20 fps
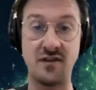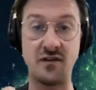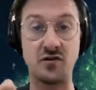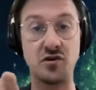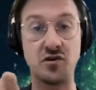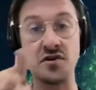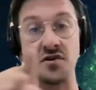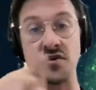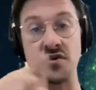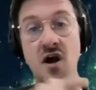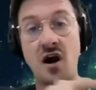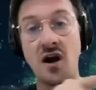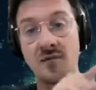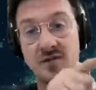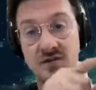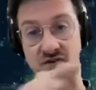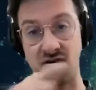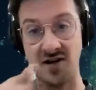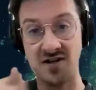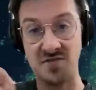you couldn't
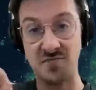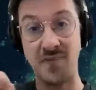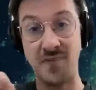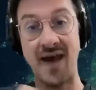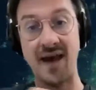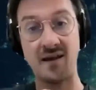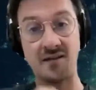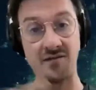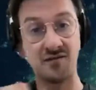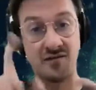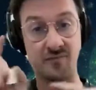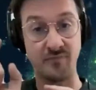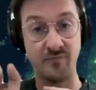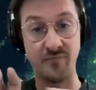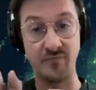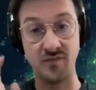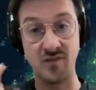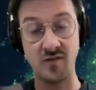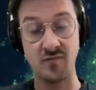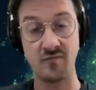arbitrage back to
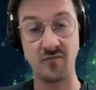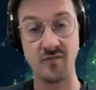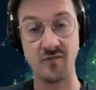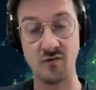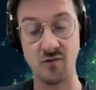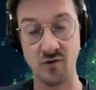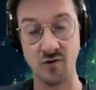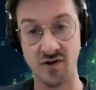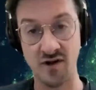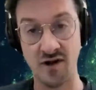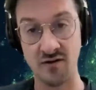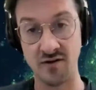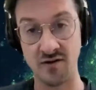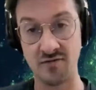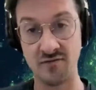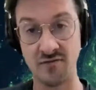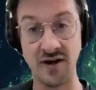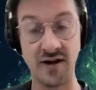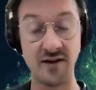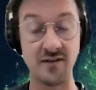
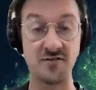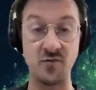$1, right?